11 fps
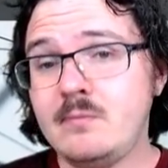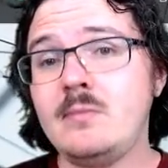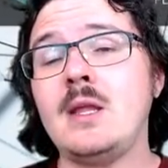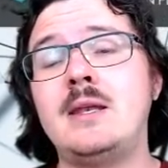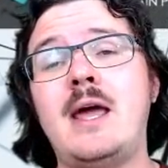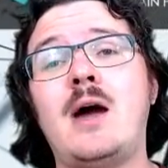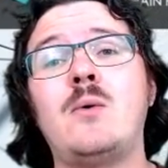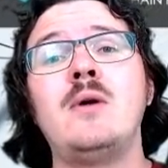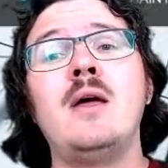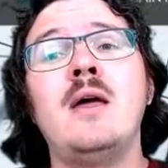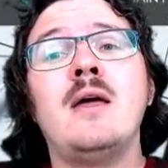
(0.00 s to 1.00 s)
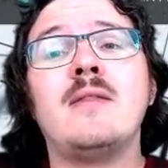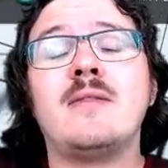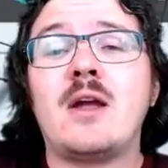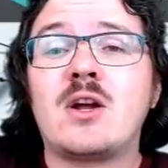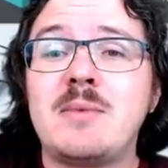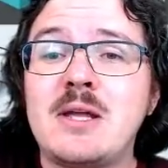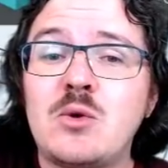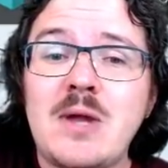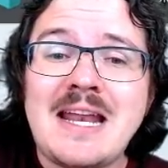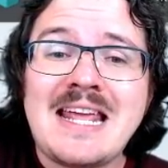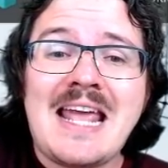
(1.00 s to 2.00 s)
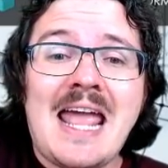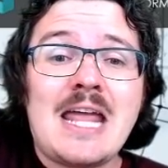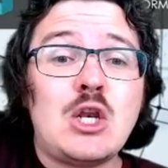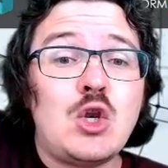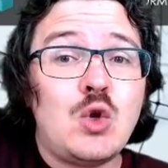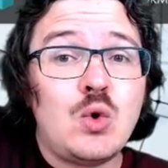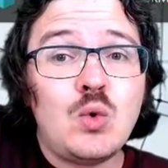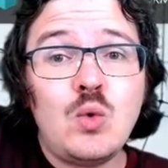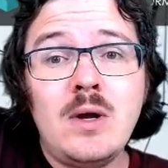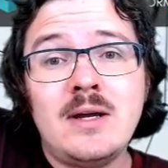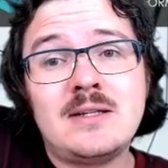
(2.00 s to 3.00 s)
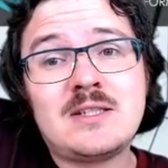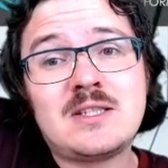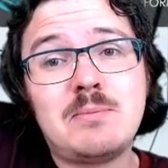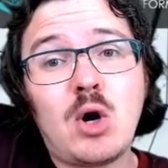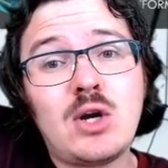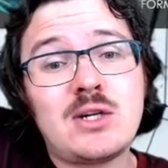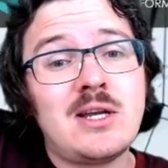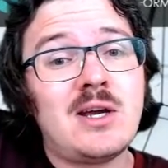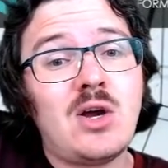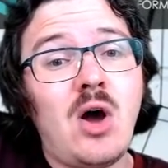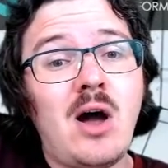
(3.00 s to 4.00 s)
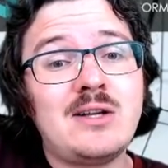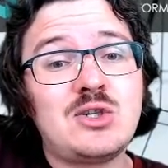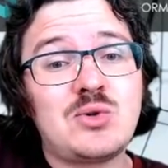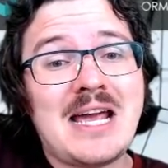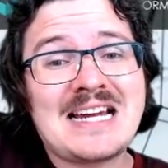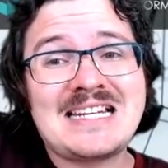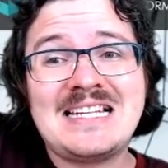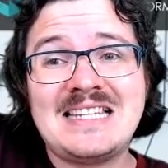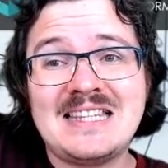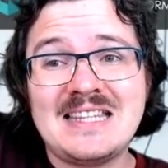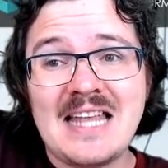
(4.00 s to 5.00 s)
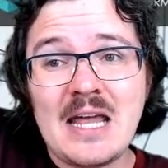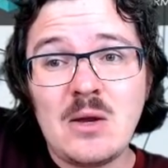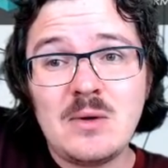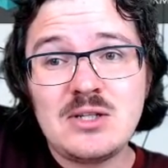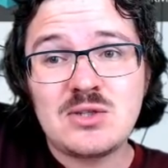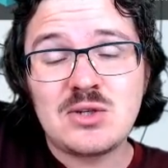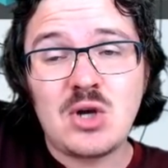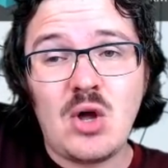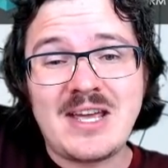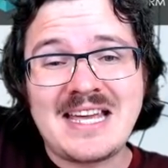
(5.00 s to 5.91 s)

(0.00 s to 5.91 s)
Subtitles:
Now, they are going to be creating a new smart contract language. They're calling it